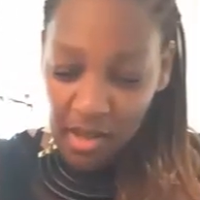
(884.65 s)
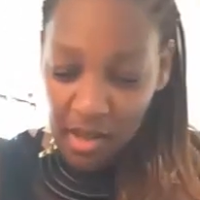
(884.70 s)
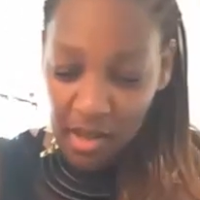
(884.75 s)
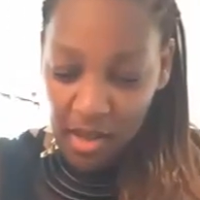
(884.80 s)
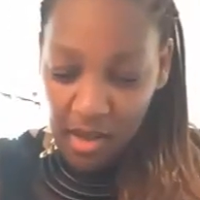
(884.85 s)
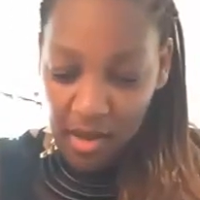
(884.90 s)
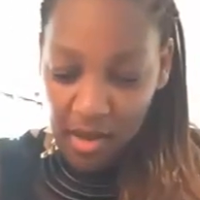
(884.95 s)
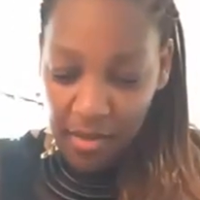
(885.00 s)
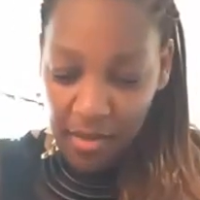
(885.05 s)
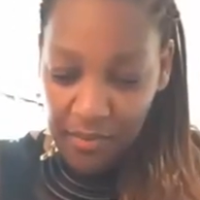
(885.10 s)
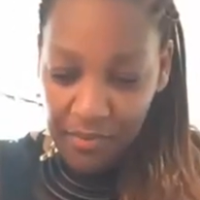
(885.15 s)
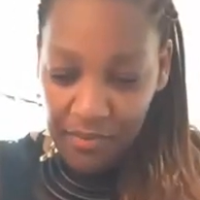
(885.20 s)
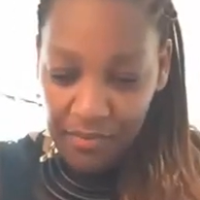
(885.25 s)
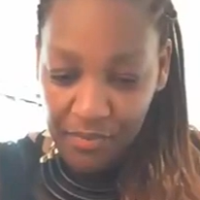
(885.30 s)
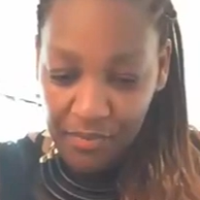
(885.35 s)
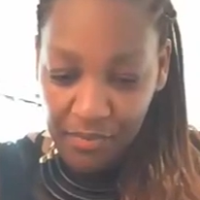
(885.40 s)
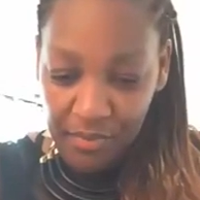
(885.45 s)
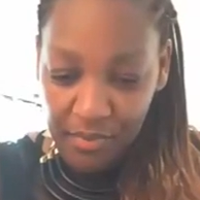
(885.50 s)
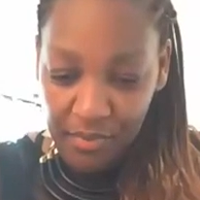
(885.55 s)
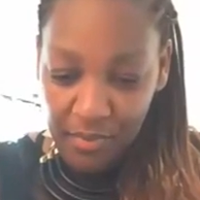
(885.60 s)

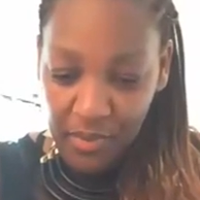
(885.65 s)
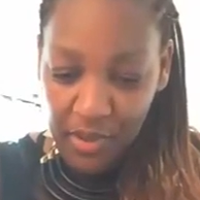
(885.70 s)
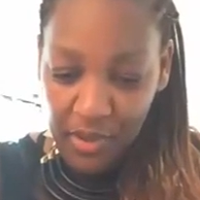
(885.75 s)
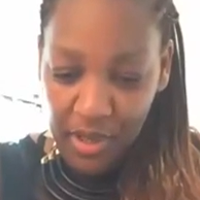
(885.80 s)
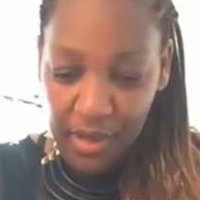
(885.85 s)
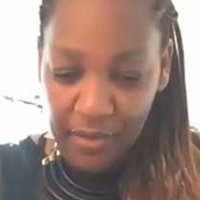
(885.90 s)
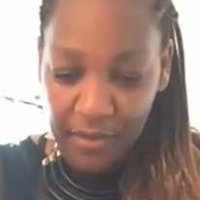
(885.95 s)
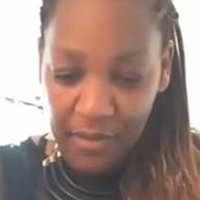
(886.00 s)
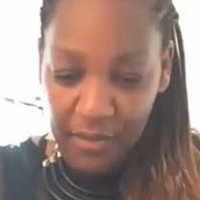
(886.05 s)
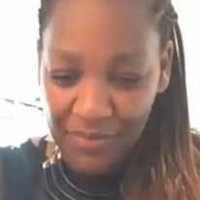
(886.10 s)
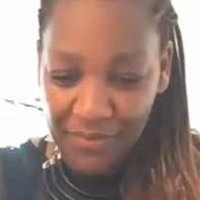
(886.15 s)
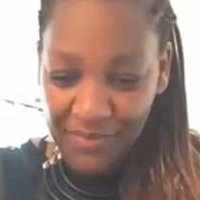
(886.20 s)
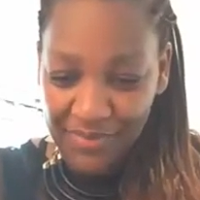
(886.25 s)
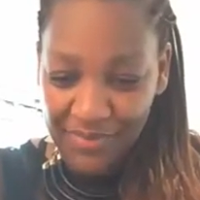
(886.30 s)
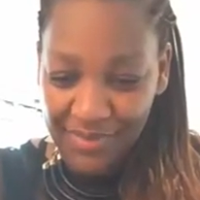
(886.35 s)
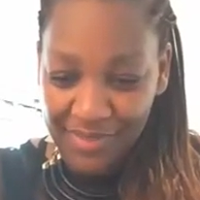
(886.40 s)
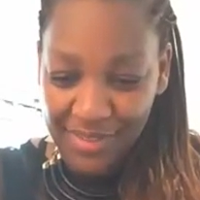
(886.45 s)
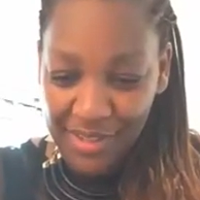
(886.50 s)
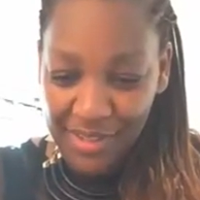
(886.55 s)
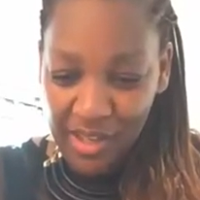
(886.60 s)
But yeah,
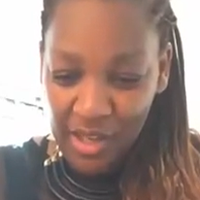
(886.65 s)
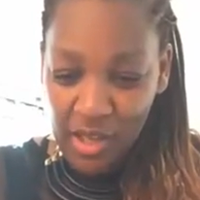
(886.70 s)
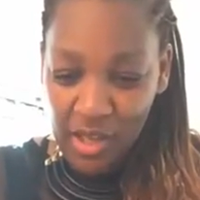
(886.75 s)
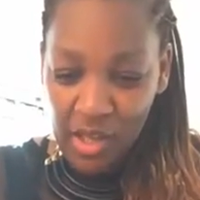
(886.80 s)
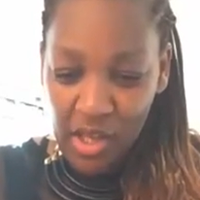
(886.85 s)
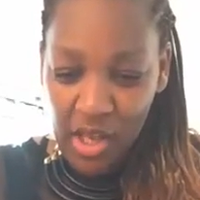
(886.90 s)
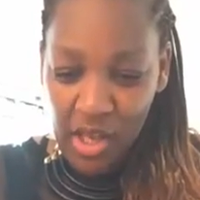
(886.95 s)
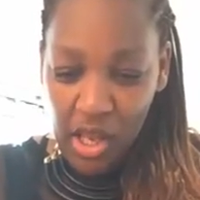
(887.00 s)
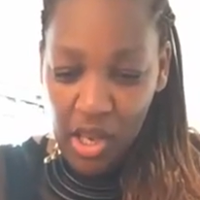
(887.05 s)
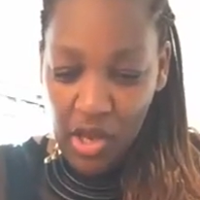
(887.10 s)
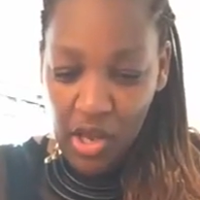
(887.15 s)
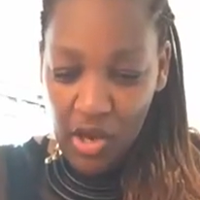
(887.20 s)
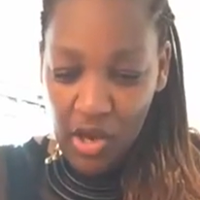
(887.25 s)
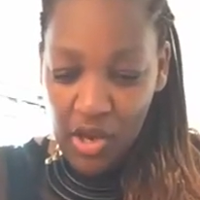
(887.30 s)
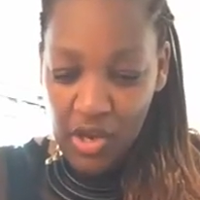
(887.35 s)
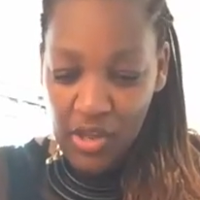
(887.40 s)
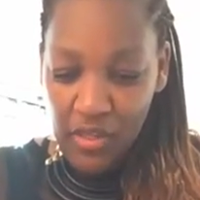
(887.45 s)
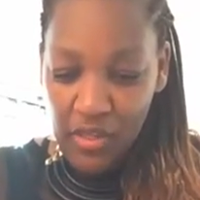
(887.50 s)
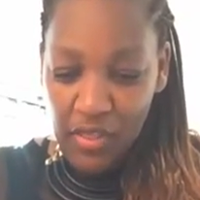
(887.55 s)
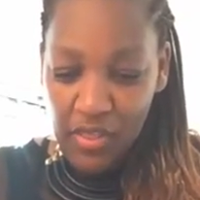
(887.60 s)
look
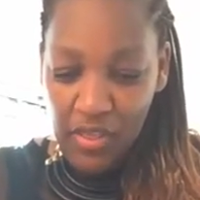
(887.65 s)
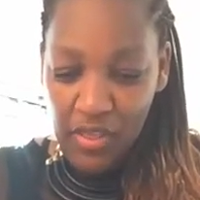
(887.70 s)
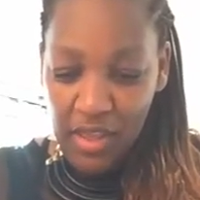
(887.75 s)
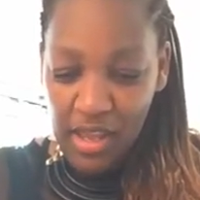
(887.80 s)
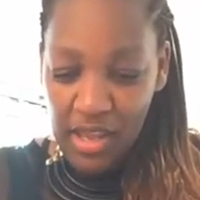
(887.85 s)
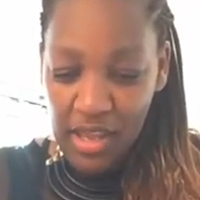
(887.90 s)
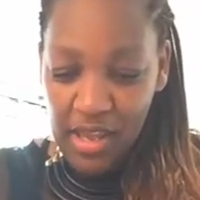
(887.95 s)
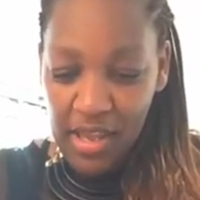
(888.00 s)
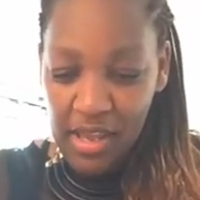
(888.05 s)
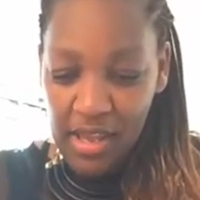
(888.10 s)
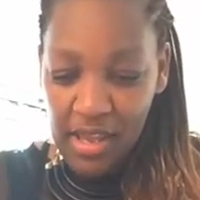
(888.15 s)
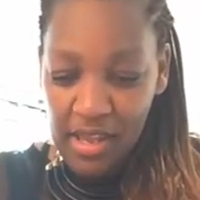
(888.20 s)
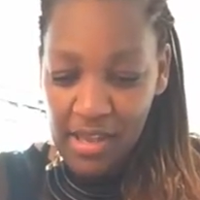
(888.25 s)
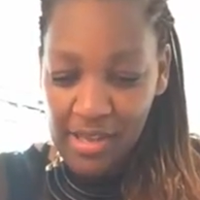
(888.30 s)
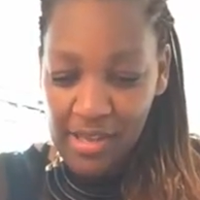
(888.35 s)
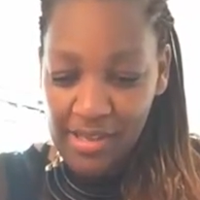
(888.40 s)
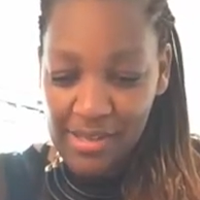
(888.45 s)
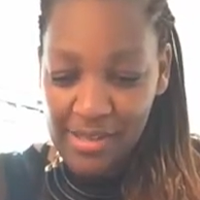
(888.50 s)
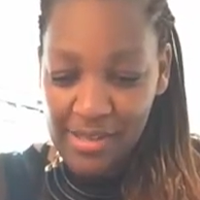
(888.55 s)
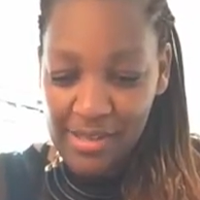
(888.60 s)
at
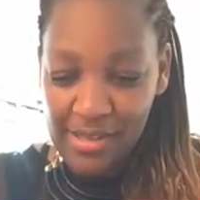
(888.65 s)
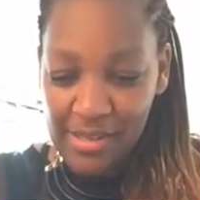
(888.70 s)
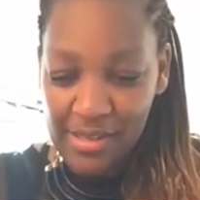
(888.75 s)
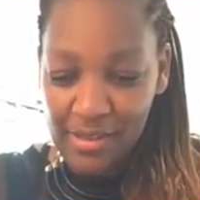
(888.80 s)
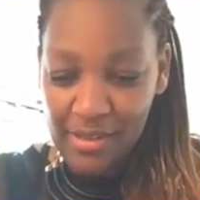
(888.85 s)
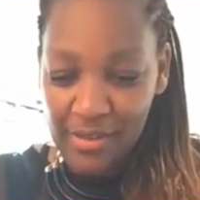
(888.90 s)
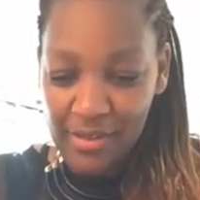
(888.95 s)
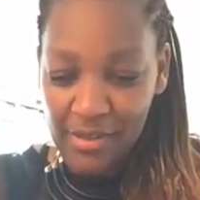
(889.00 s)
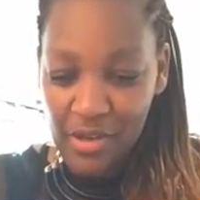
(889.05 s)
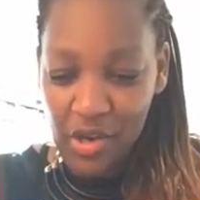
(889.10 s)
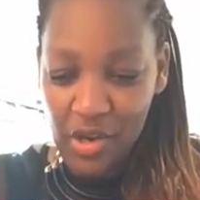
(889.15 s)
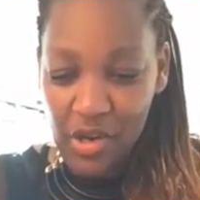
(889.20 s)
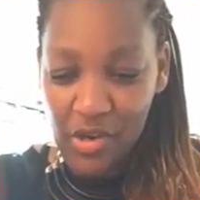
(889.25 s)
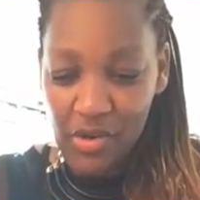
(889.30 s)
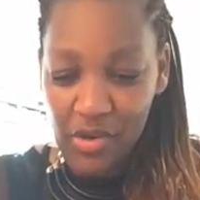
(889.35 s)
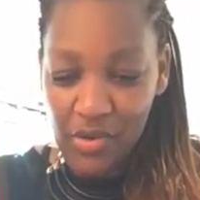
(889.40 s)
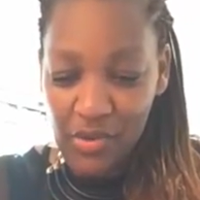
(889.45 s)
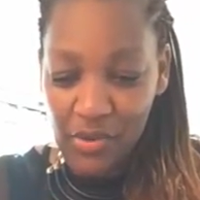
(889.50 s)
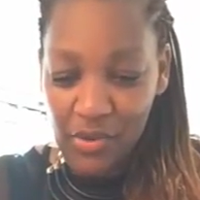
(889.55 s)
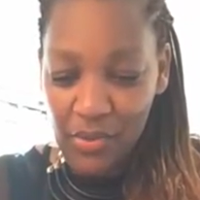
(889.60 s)
these.
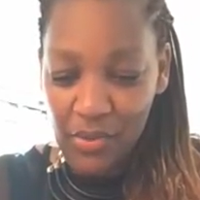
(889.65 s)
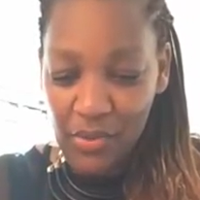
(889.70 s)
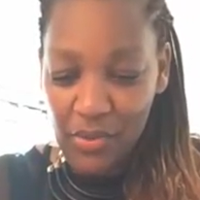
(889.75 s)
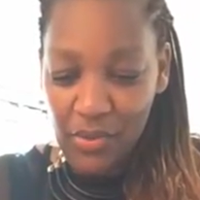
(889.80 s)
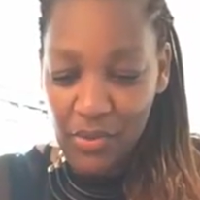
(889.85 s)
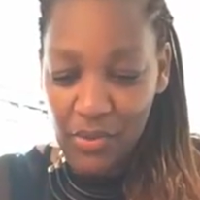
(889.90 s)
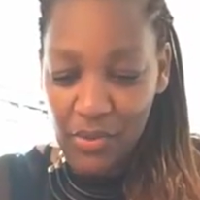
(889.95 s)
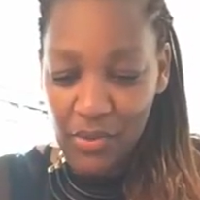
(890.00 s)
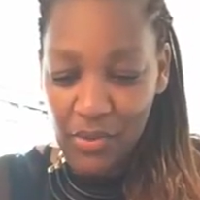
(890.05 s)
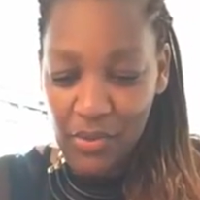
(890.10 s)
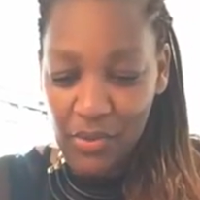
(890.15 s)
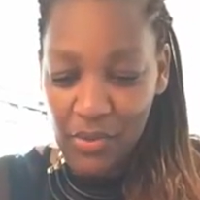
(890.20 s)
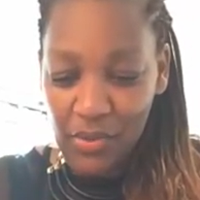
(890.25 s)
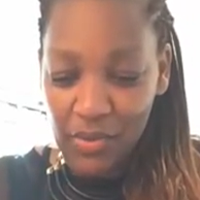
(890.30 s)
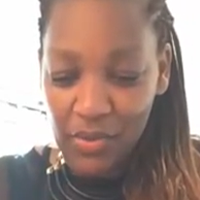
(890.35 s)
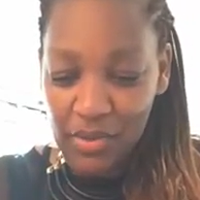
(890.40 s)
Ooh.